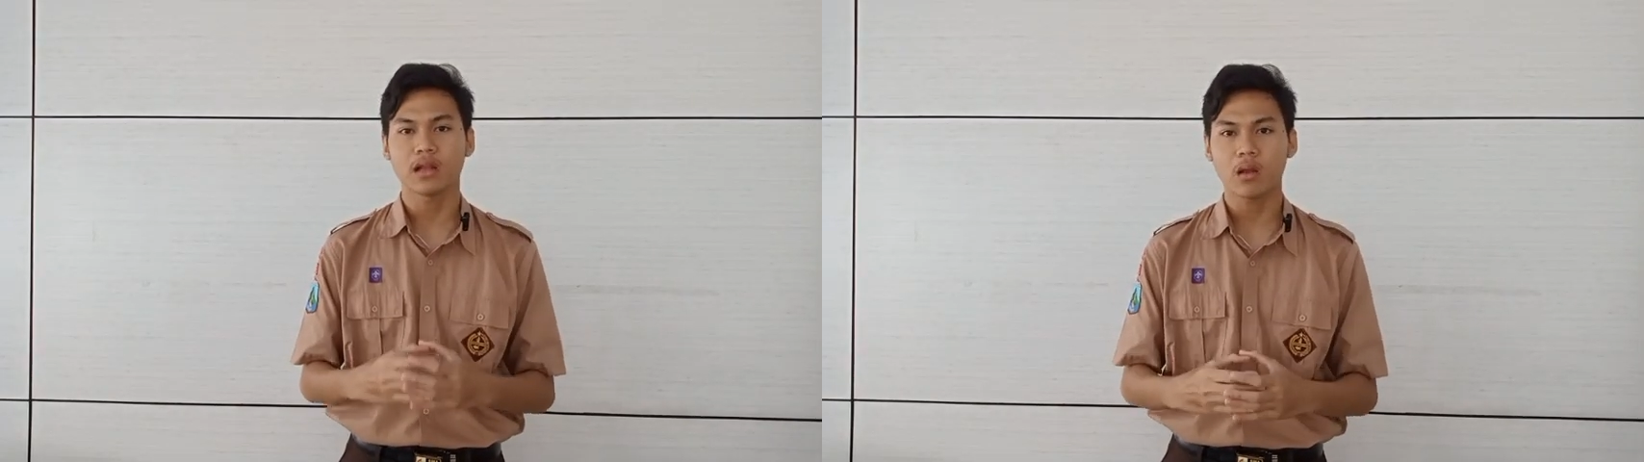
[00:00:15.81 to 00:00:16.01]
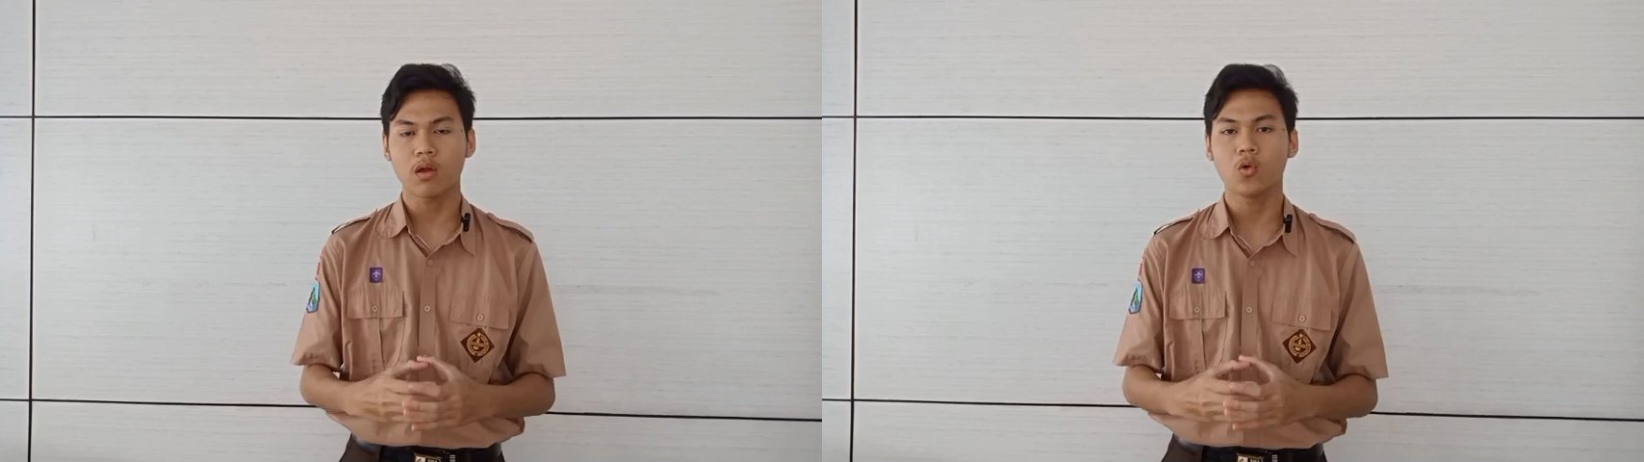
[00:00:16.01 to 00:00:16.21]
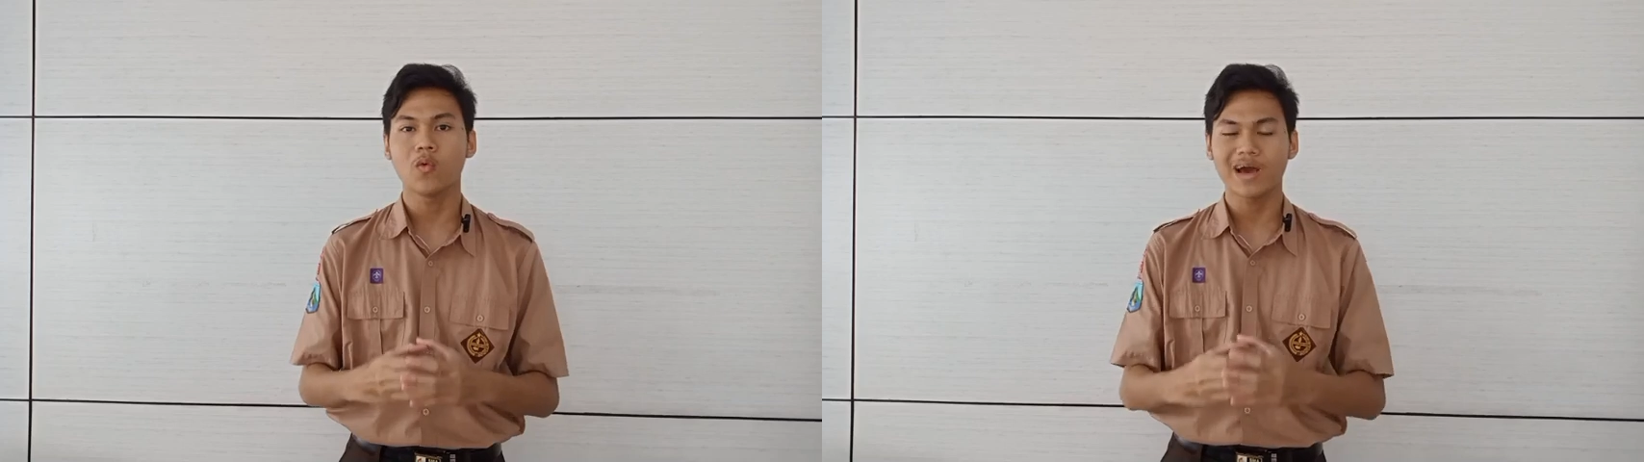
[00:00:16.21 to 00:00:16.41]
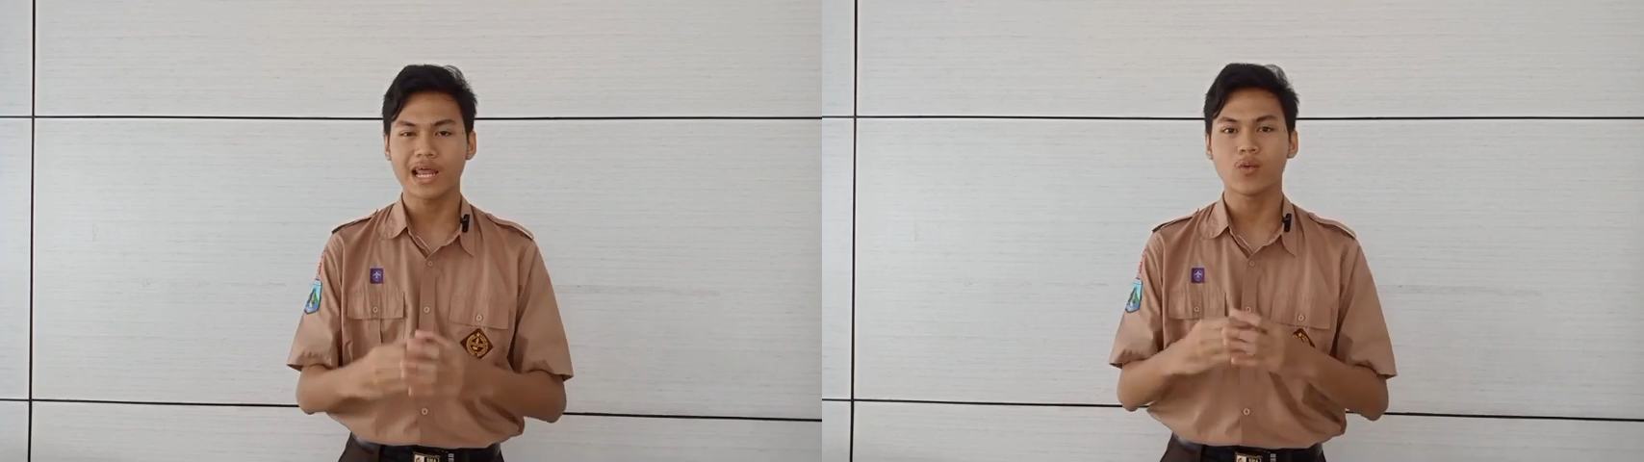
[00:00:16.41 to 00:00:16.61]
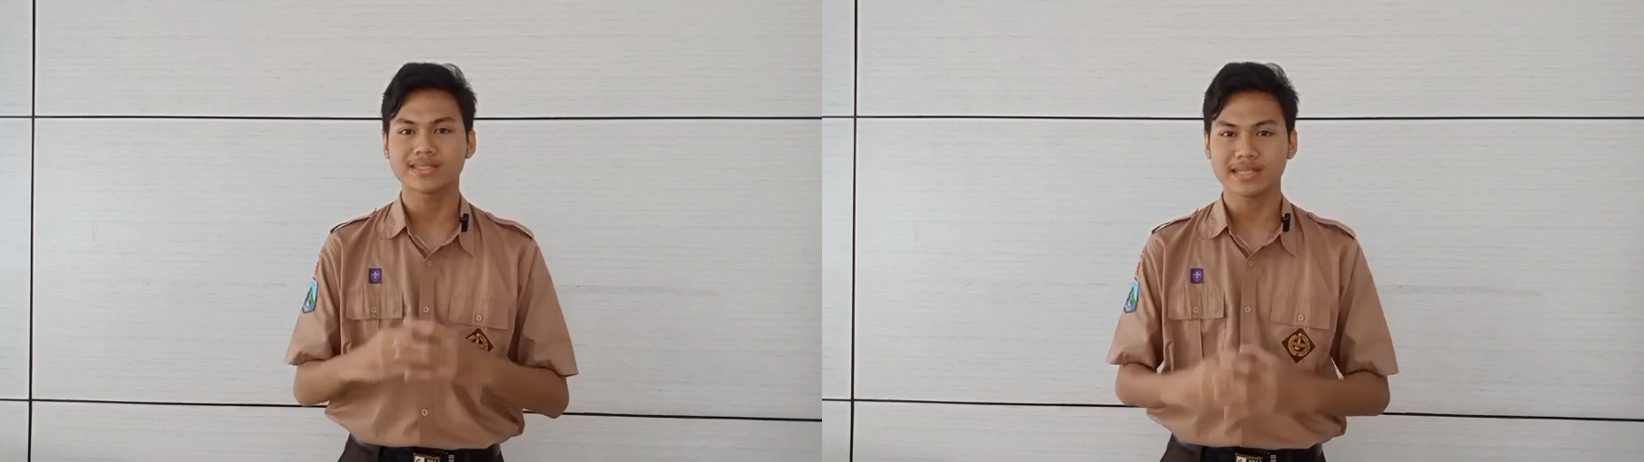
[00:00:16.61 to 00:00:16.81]
sallallahu
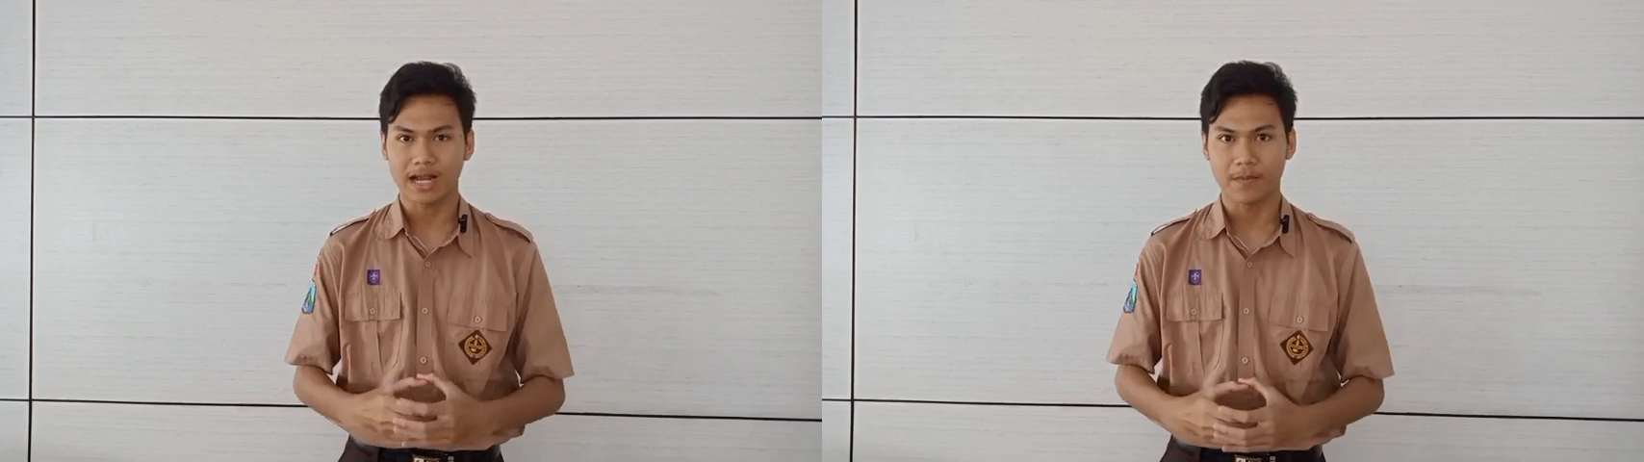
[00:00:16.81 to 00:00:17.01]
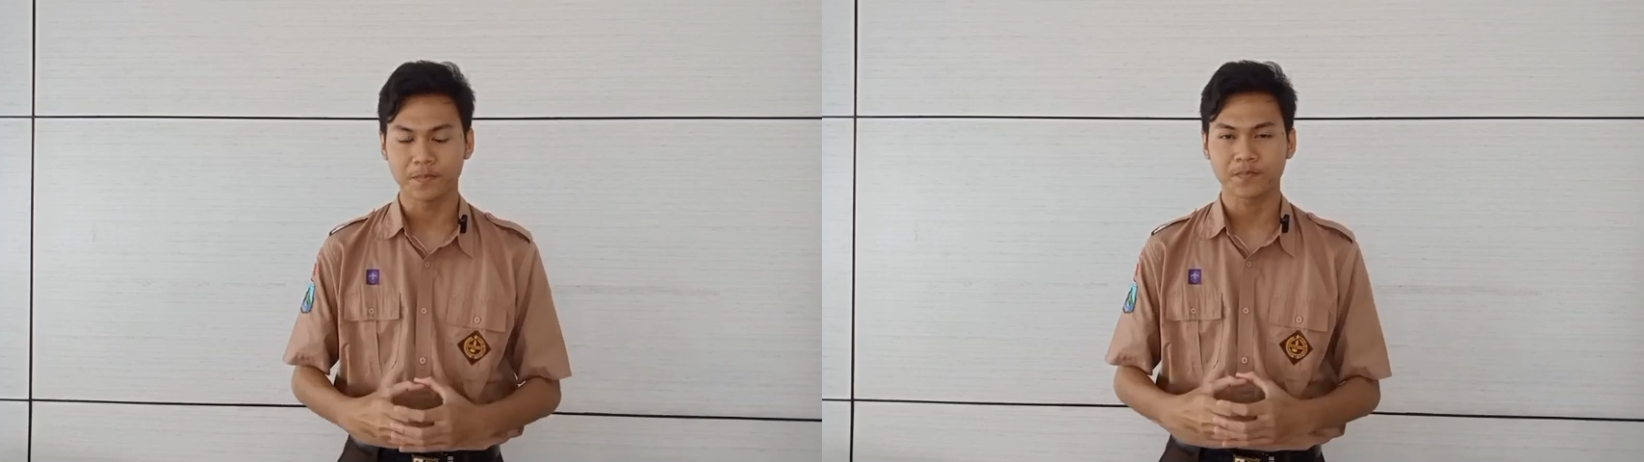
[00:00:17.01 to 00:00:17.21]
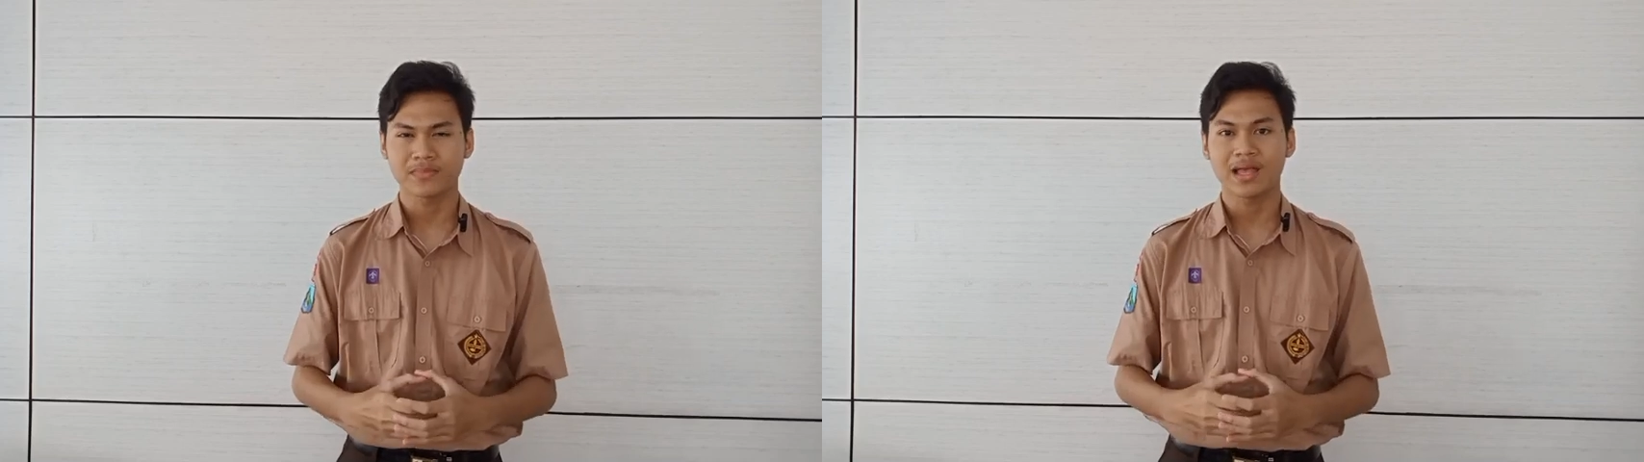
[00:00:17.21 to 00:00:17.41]
alaihi wasallam.